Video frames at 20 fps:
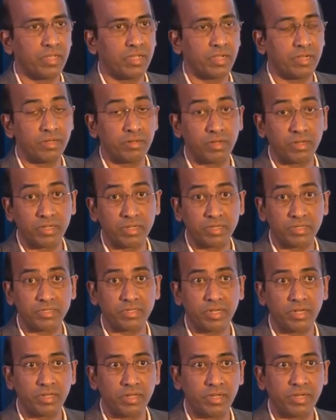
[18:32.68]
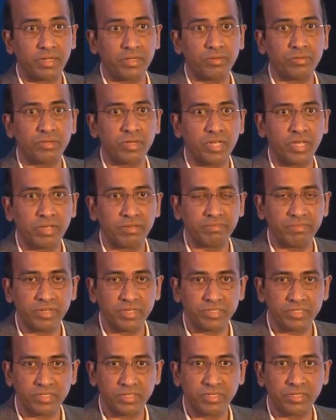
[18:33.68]
I can tell you, I don't have
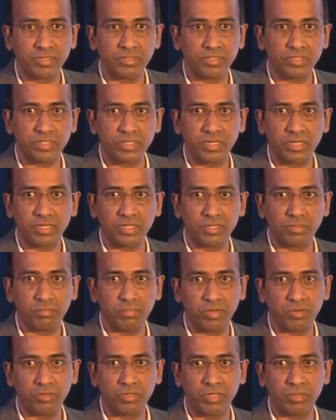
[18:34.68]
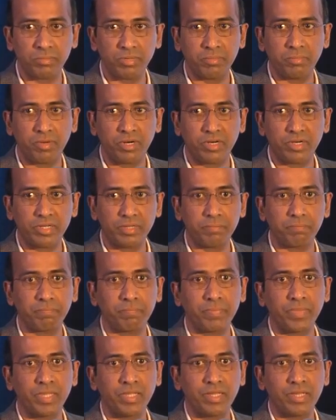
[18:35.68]
a single cynical bone in my body,
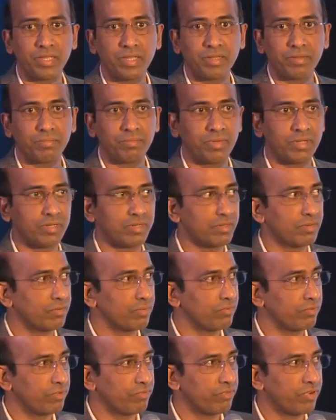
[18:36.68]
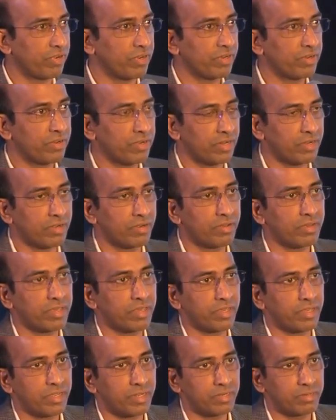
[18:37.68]
but we're very good at
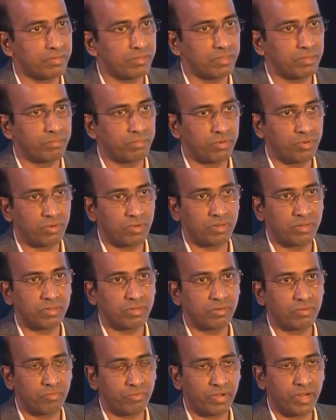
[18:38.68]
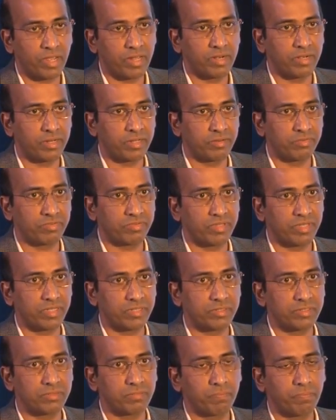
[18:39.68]
looking at the brutal reality of
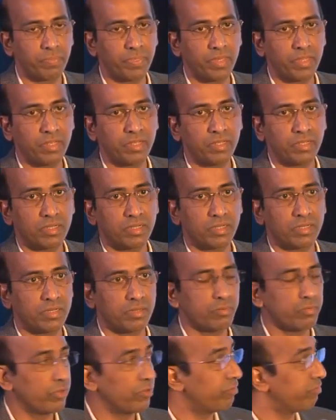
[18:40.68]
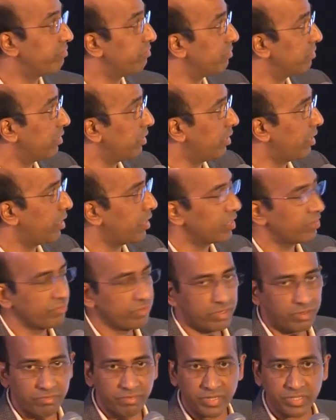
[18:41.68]
things. A lot of
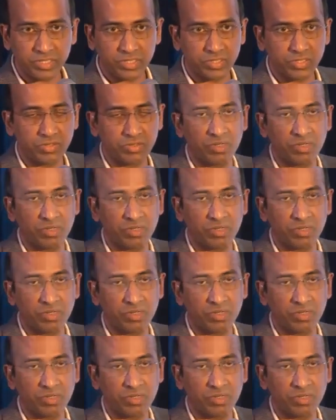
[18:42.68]
innovations